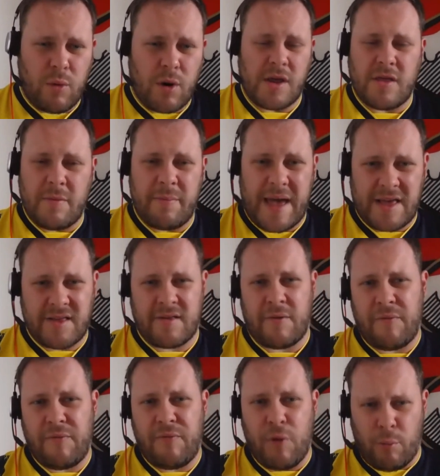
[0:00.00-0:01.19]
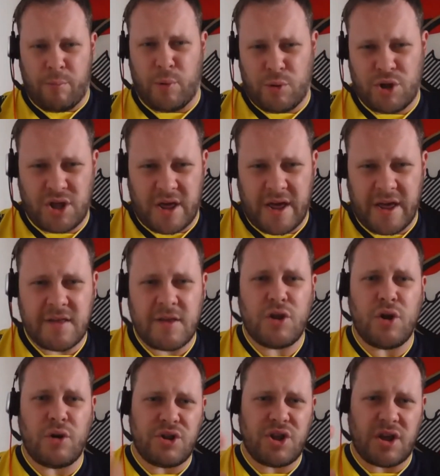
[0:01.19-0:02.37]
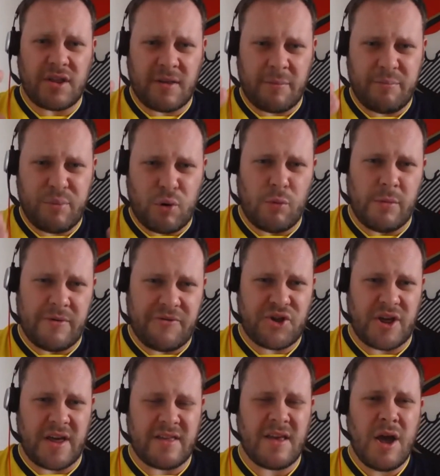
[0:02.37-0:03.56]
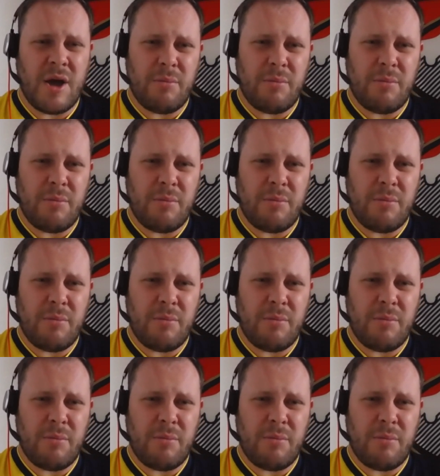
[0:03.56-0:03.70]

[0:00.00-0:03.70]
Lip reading: one of the best football shirts, not just Bournemouth shirts,